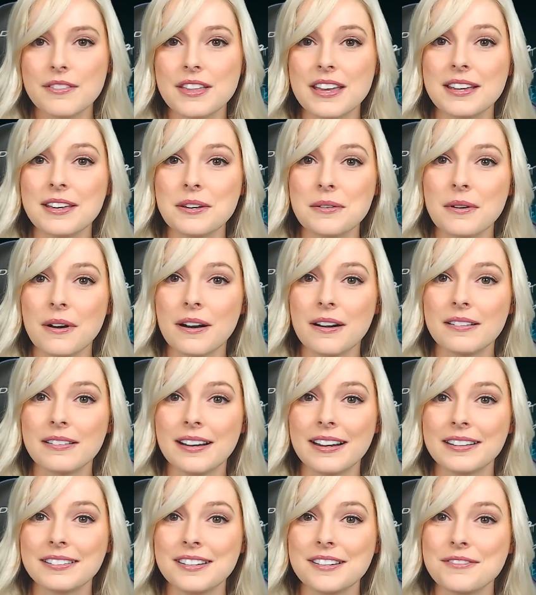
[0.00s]
you all.
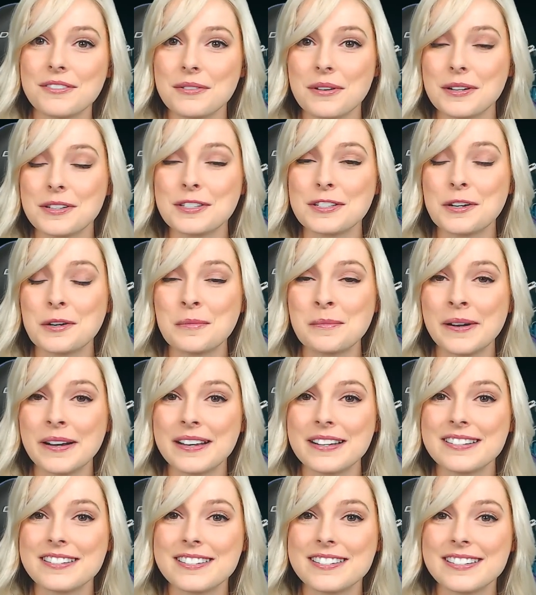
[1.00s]
I love you all so
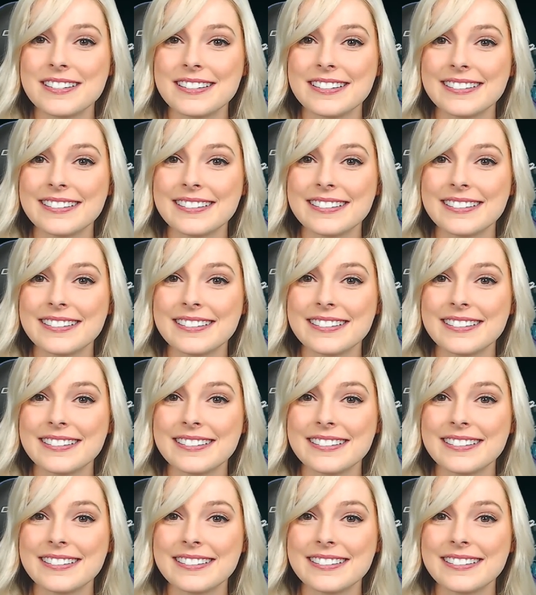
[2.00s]
much.